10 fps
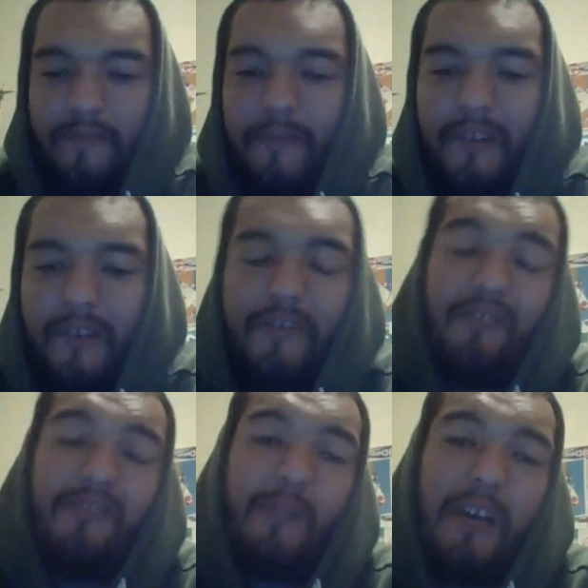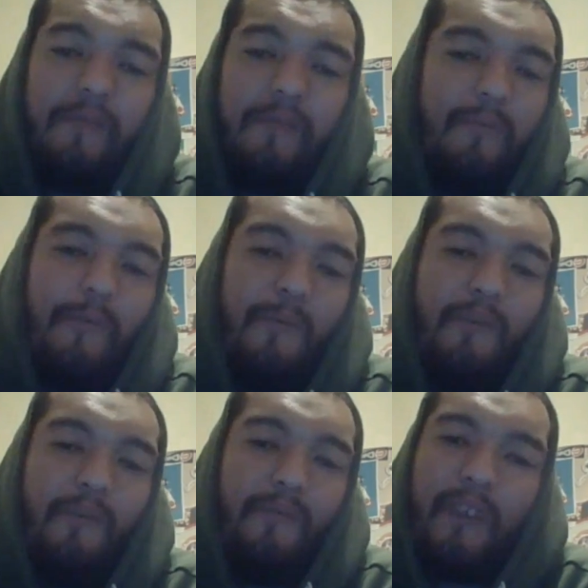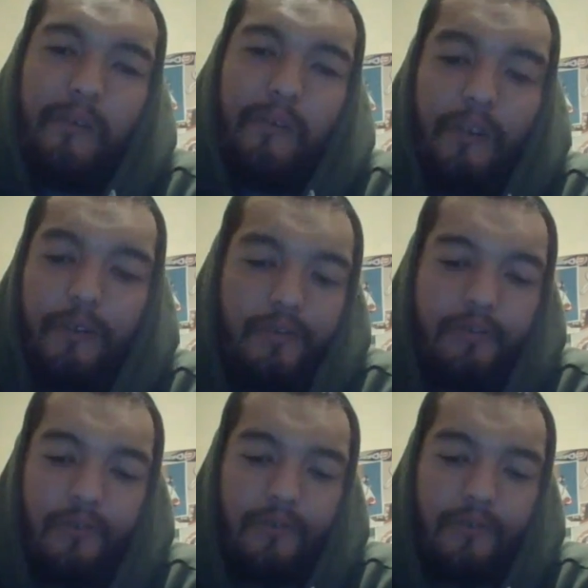been living in Japan for more over than 5 years. So